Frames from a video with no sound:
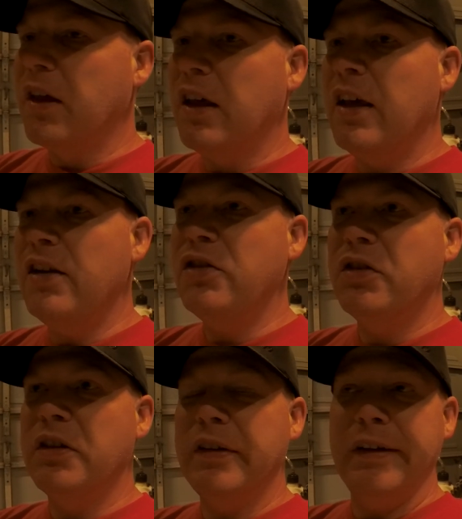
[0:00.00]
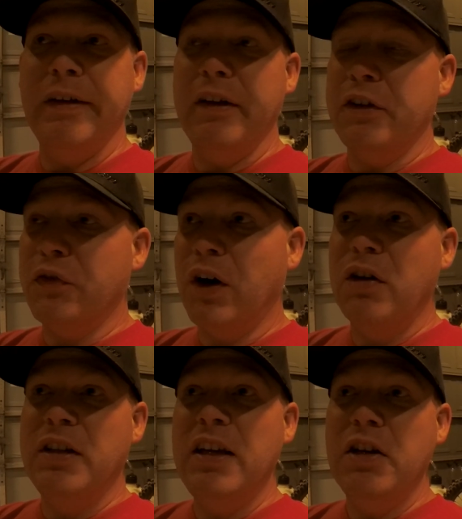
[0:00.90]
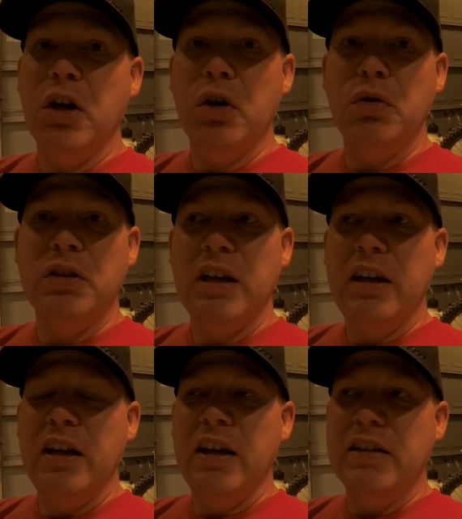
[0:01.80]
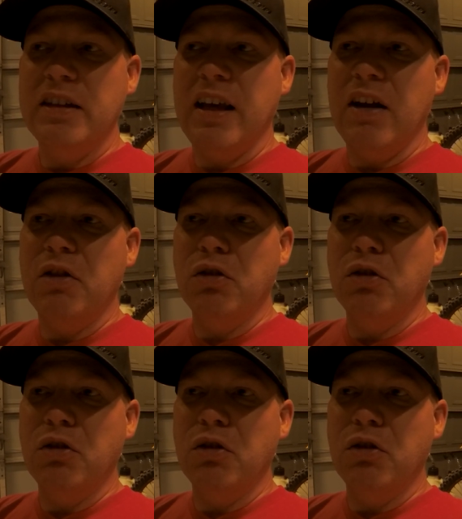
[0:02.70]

He's, as far as he knows, his account